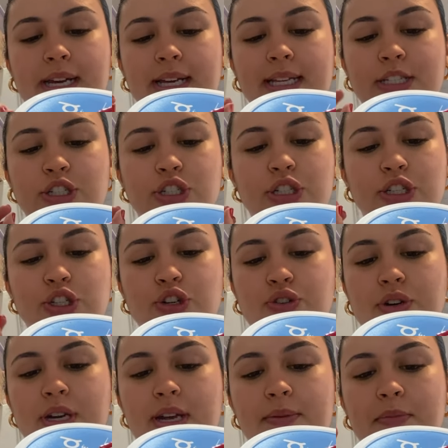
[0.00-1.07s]
It's just
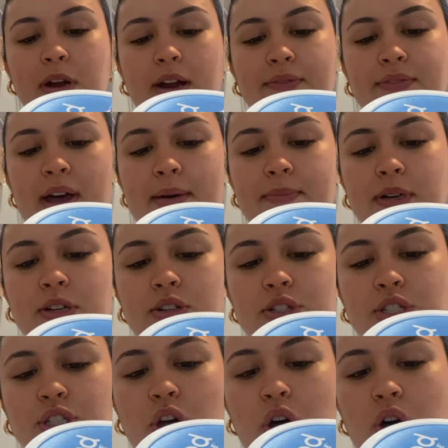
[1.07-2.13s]
cream, non-fat milk,
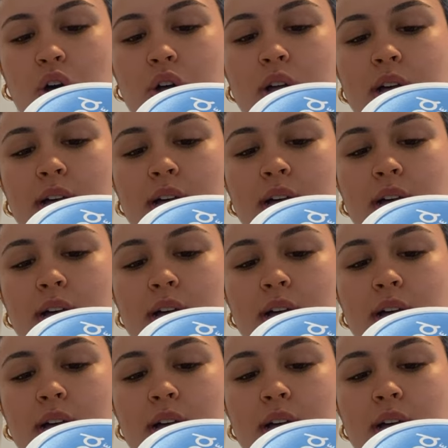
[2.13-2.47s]
salt,